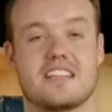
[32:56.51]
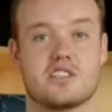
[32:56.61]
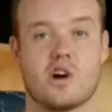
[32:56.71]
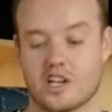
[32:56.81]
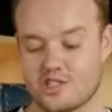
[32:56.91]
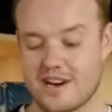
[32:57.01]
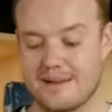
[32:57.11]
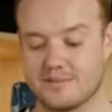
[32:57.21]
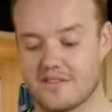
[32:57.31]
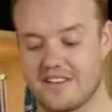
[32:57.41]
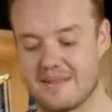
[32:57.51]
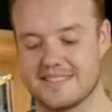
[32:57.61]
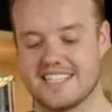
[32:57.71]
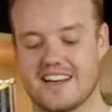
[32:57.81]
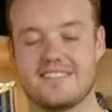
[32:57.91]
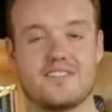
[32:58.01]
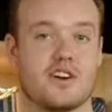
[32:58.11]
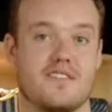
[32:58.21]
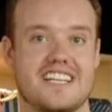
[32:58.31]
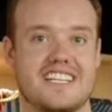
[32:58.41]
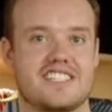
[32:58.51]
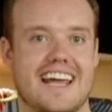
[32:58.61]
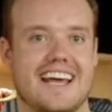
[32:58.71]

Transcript: guitar straps off Amazon for her vintage